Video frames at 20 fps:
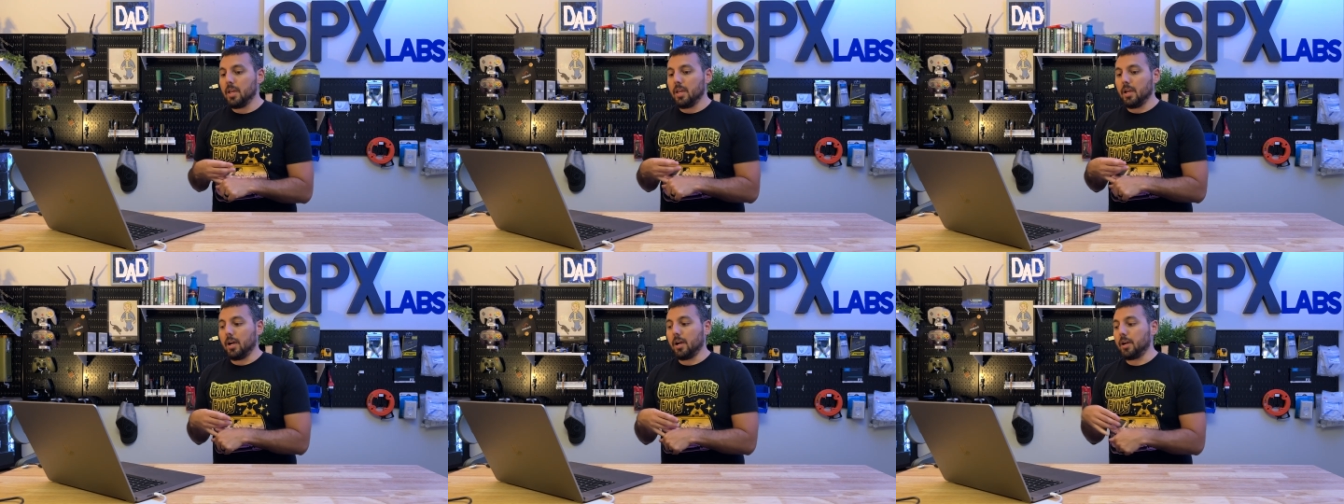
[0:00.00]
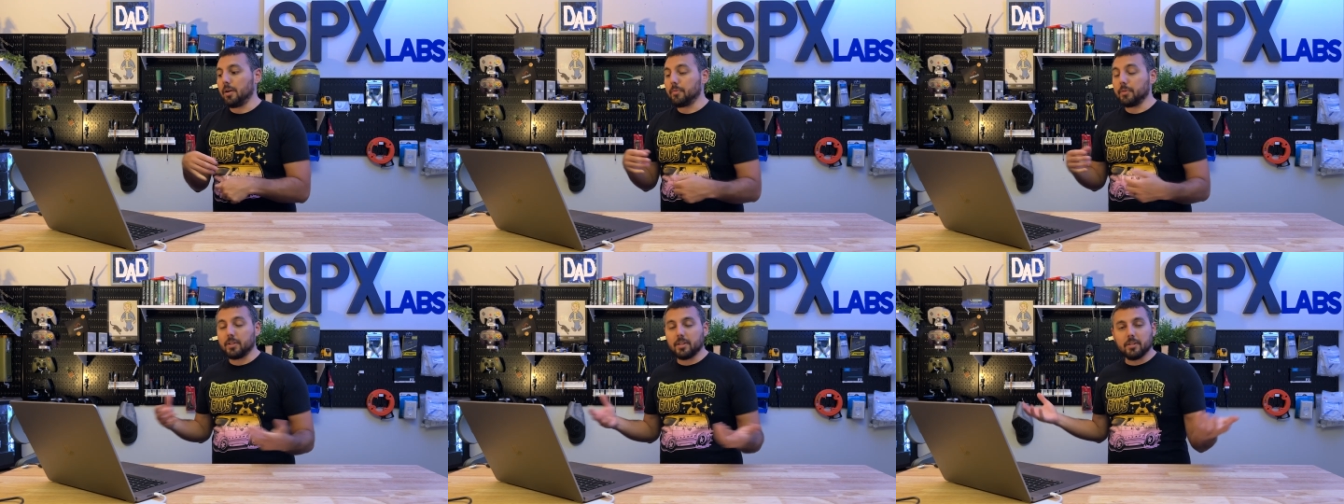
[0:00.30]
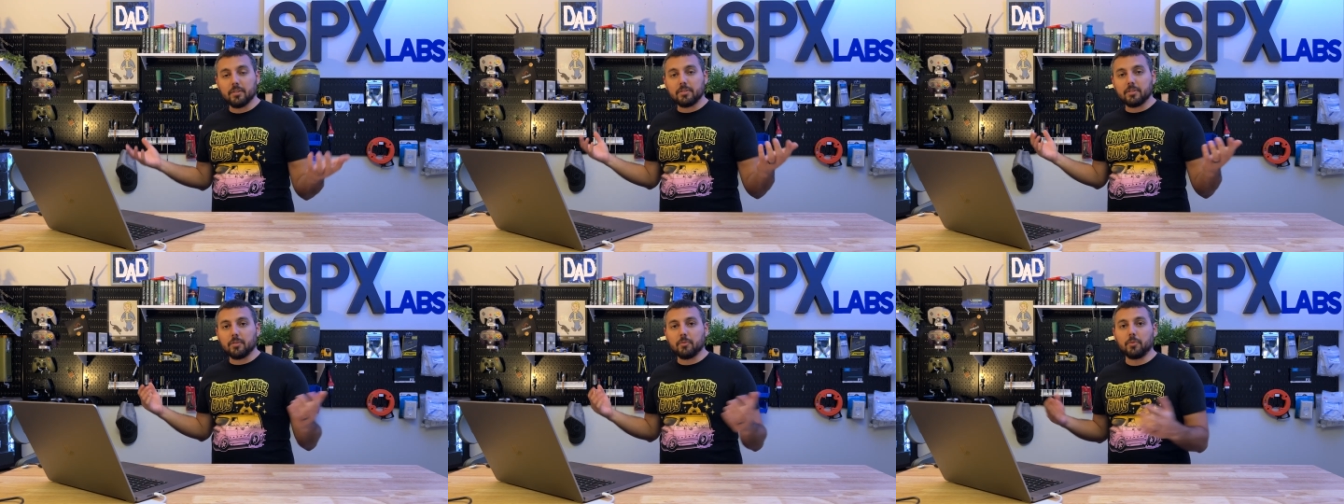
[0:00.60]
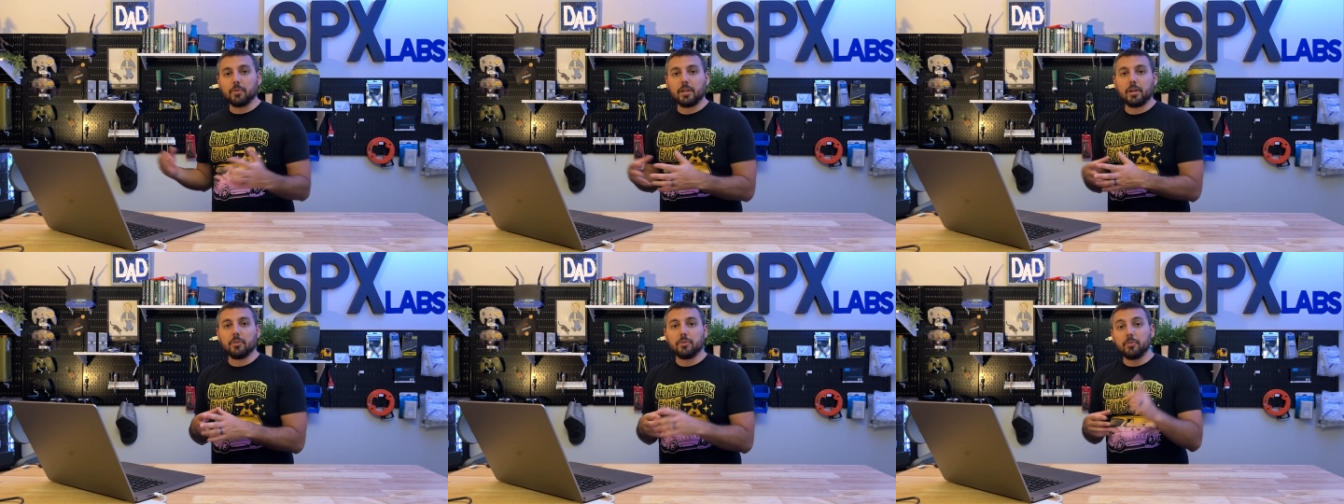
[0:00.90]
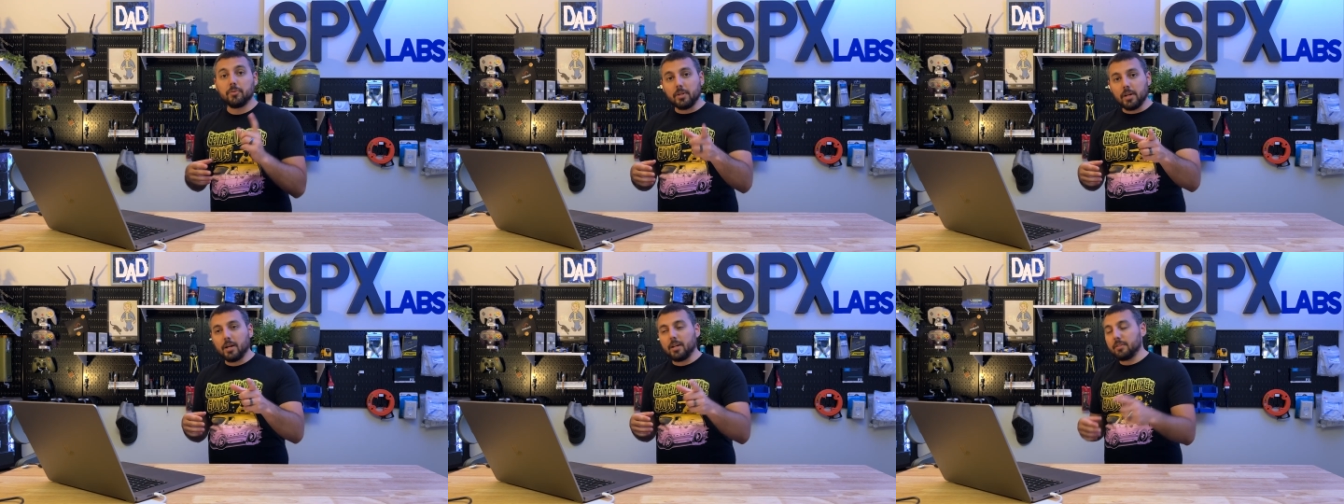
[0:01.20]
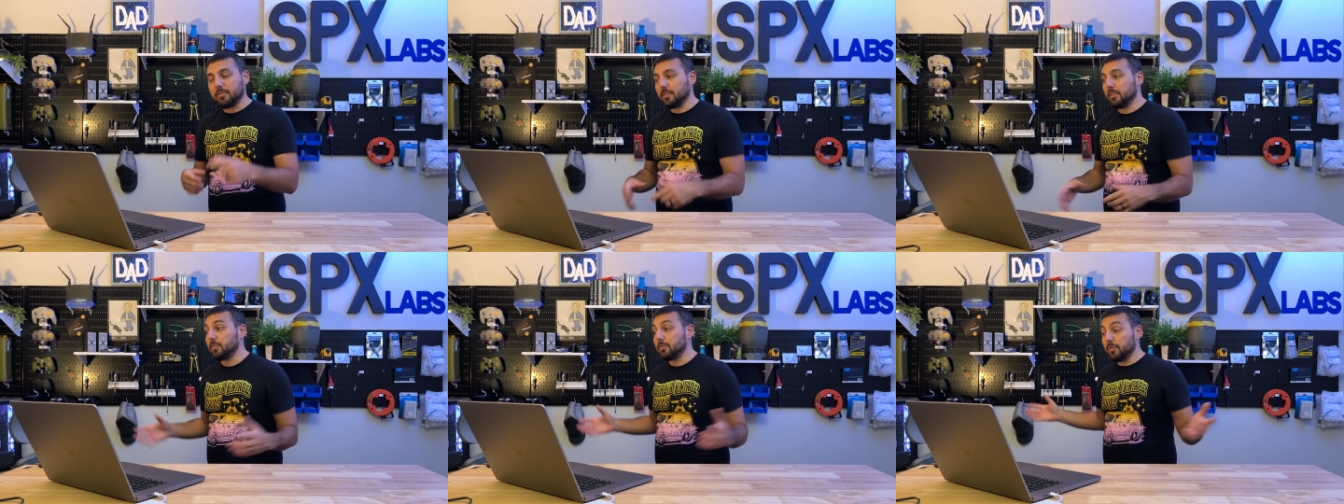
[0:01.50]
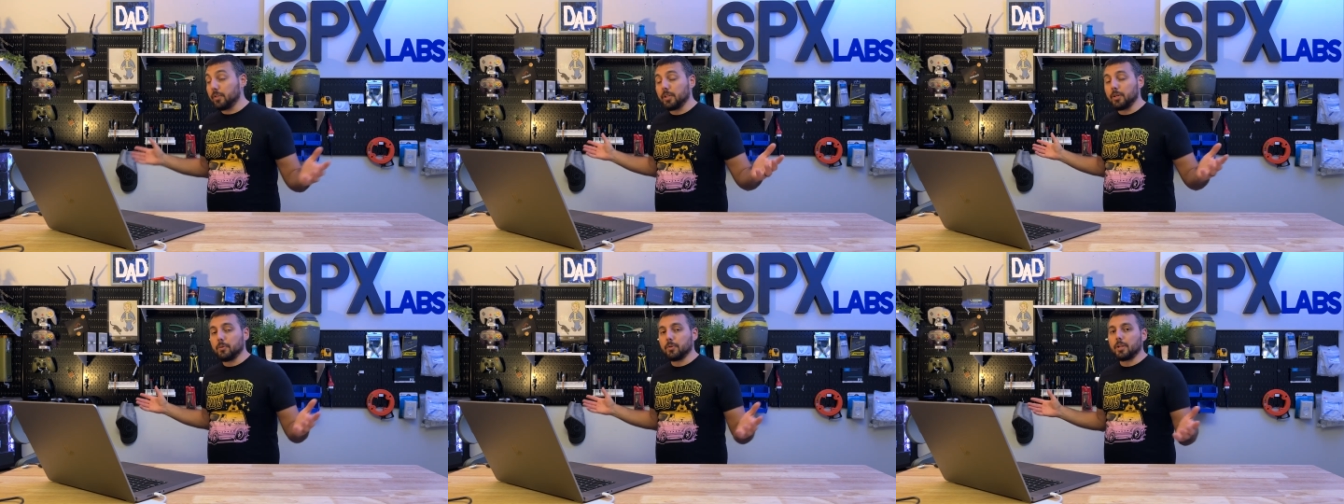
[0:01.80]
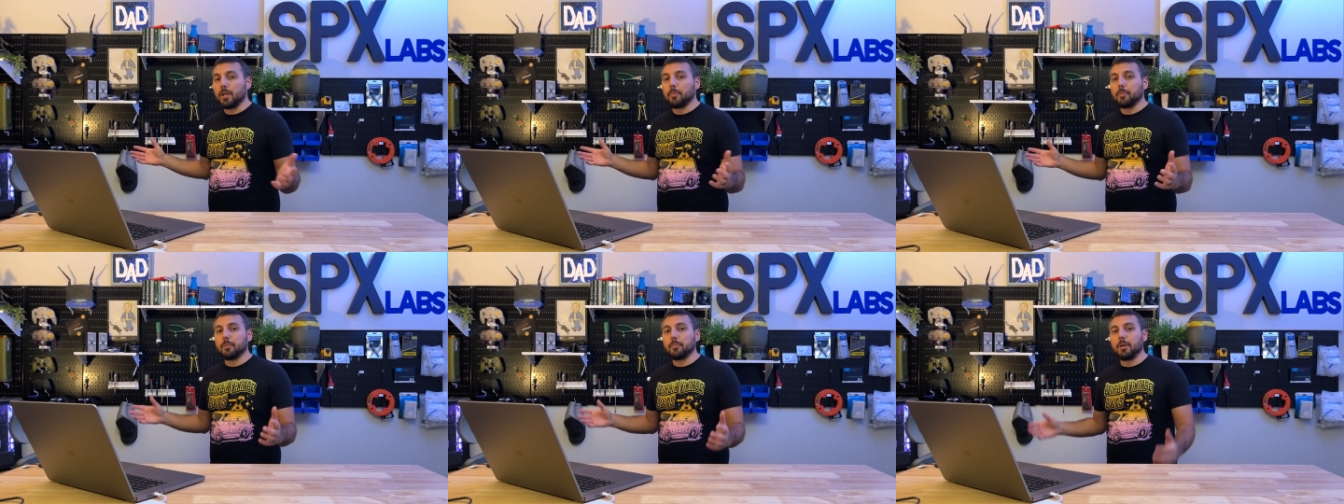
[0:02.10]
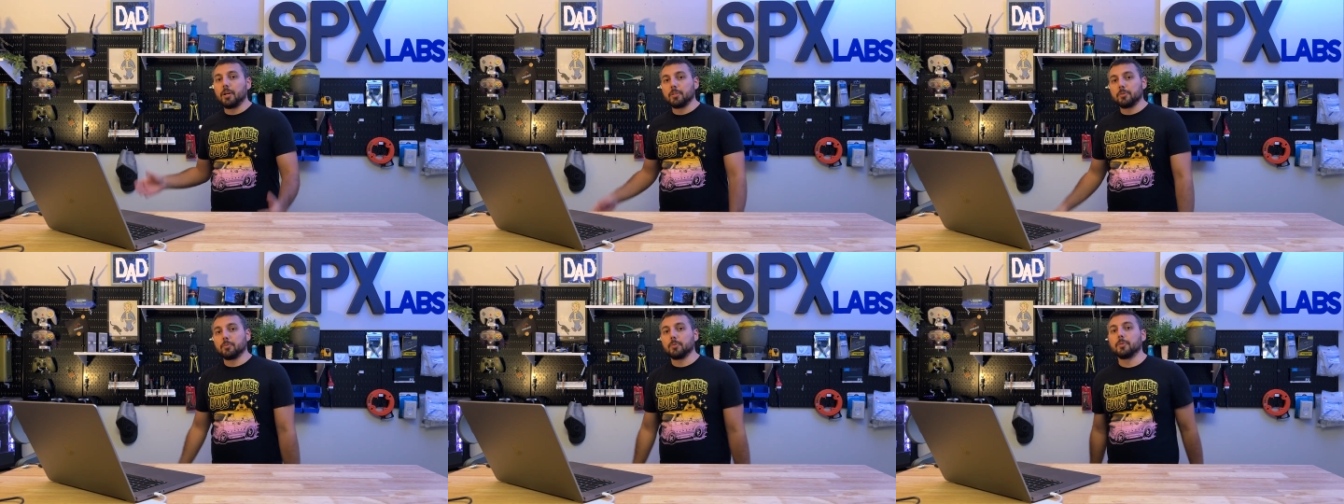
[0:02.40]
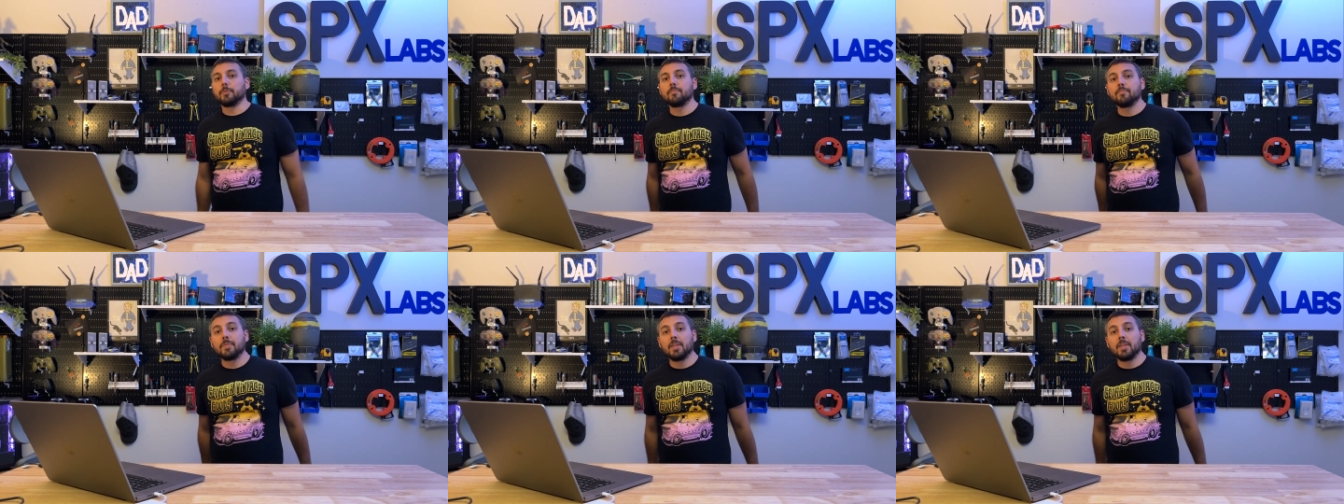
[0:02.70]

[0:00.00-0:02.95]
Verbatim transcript: uh, because without you guys, this video would not be possible.